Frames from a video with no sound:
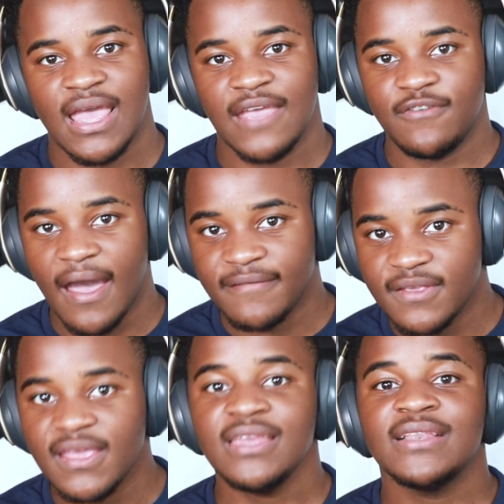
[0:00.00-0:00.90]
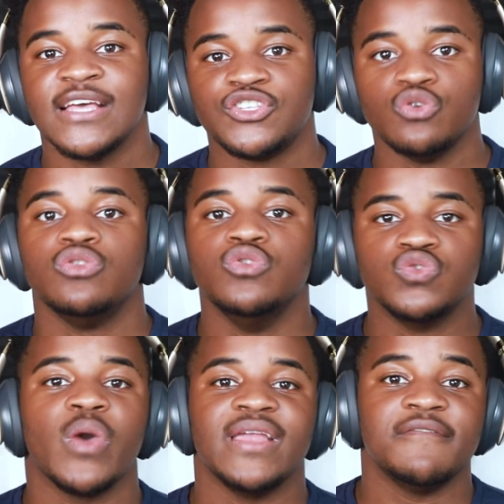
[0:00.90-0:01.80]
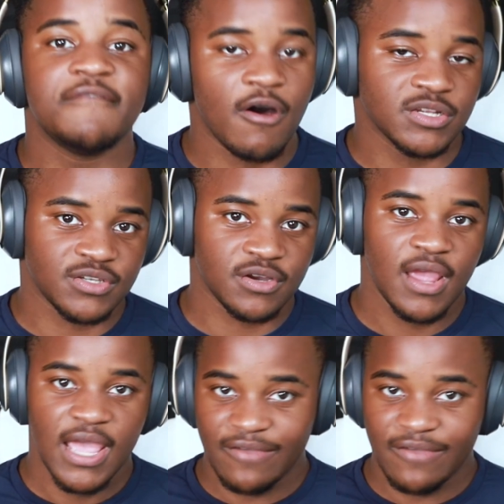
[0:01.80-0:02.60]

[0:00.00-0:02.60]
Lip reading: If you have to eat less, you'll lose weight faster.